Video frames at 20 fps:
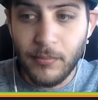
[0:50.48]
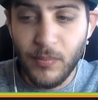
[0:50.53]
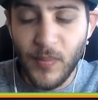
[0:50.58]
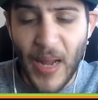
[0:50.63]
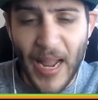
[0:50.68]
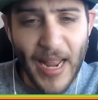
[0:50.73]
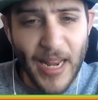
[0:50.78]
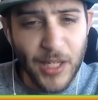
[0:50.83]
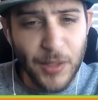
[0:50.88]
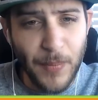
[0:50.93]

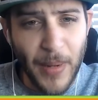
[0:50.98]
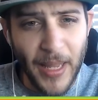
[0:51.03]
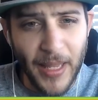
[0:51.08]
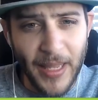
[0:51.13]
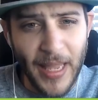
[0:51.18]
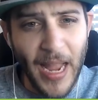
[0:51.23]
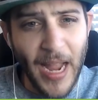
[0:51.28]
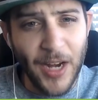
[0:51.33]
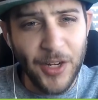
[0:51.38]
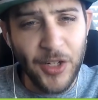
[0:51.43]
as my
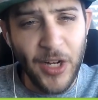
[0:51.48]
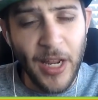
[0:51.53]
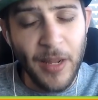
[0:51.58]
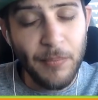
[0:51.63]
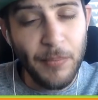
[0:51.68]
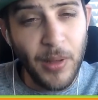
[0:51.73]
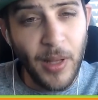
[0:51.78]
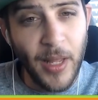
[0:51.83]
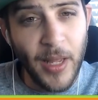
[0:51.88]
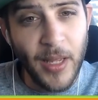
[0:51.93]
cash game
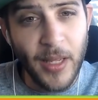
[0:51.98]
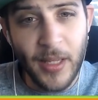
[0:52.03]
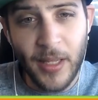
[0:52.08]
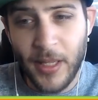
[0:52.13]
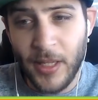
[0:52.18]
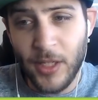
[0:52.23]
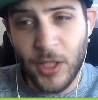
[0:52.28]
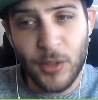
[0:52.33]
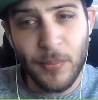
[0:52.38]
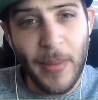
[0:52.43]
play.
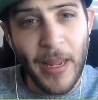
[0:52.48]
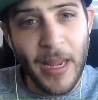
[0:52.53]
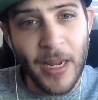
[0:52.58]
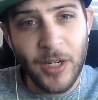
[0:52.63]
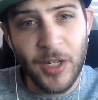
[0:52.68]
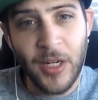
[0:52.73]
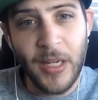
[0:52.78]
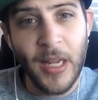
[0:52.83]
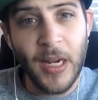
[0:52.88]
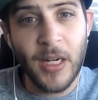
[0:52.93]
He
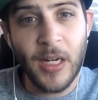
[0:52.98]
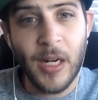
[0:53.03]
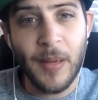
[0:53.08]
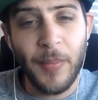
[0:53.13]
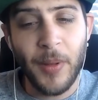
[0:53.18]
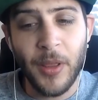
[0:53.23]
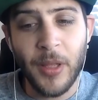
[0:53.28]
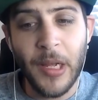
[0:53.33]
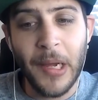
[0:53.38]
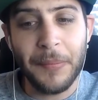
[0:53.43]
smashed. He ended up
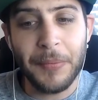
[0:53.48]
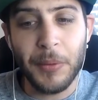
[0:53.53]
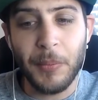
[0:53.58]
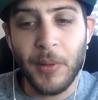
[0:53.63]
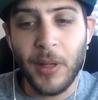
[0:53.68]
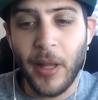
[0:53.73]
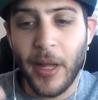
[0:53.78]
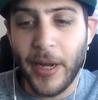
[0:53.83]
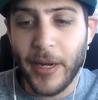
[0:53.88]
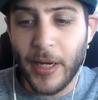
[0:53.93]
on the
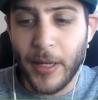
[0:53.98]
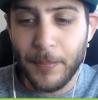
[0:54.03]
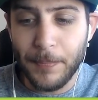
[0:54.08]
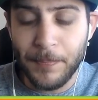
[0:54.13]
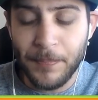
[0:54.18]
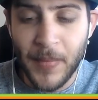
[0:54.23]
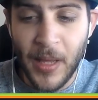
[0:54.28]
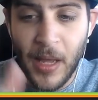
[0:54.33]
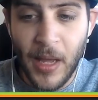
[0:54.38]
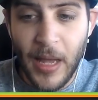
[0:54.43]
optimal lineup.
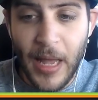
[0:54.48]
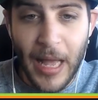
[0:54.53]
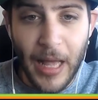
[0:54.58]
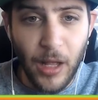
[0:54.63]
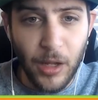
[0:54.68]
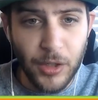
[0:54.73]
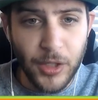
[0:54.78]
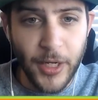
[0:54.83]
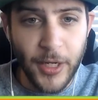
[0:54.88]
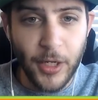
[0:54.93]

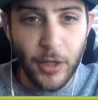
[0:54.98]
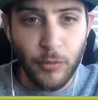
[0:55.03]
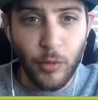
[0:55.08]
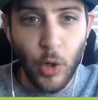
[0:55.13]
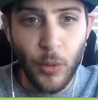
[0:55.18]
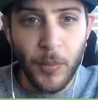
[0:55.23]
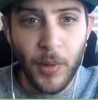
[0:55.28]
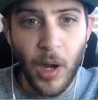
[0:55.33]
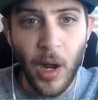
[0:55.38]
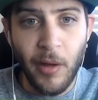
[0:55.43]
Alexander
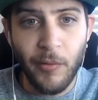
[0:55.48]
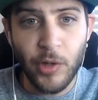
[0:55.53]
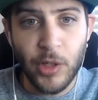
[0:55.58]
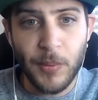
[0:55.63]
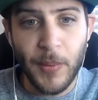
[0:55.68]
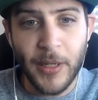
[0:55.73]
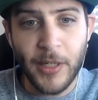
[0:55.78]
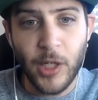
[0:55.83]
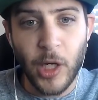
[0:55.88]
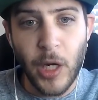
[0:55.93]
Romanov was
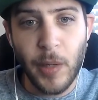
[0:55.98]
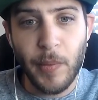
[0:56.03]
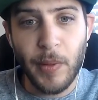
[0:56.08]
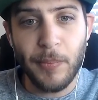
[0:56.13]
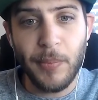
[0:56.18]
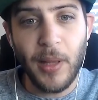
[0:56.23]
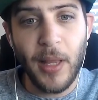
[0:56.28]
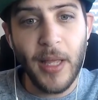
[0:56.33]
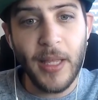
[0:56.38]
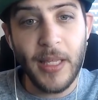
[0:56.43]
my tournament
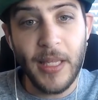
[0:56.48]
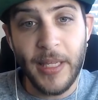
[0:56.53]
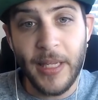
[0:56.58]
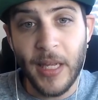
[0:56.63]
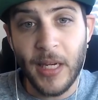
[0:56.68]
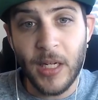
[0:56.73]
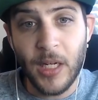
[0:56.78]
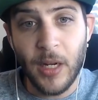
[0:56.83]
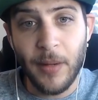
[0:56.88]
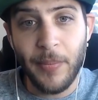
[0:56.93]
play. He
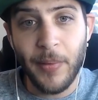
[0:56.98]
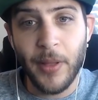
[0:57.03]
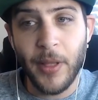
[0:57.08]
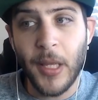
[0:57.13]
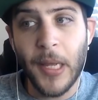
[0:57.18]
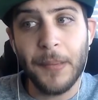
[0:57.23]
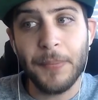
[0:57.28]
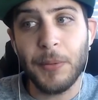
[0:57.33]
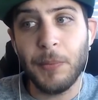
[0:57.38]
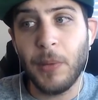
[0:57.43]
ended up on the
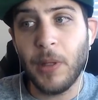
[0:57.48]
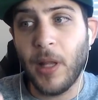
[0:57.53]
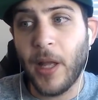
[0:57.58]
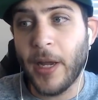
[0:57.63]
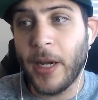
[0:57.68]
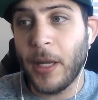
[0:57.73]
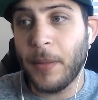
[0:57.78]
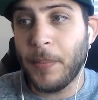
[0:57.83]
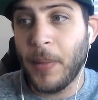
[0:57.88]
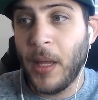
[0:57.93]
optimal
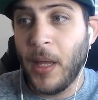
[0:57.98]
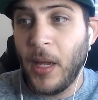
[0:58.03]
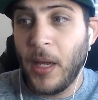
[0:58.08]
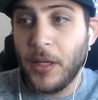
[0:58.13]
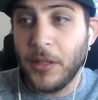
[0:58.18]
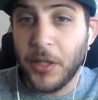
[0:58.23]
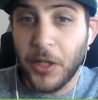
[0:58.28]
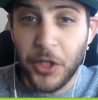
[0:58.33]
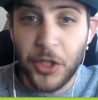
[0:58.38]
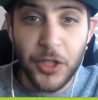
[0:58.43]
lineup.
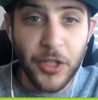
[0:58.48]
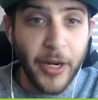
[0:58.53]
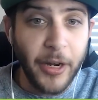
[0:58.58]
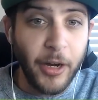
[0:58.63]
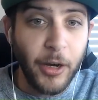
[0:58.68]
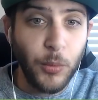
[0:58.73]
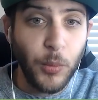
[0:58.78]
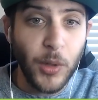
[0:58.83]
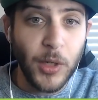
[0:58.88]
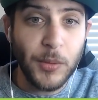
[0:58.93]

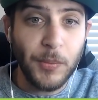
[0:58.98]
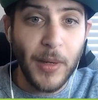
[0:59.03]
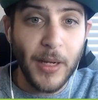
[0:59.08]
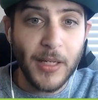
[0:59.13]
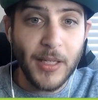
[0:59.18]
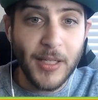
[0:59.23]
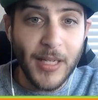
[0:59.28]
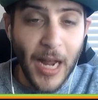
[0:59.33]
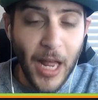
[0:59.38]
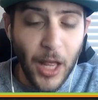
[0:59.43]
Teixeira was my
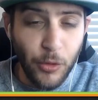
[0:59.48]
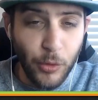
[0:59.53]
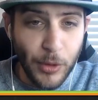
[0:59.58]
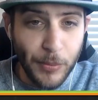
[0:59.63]
salary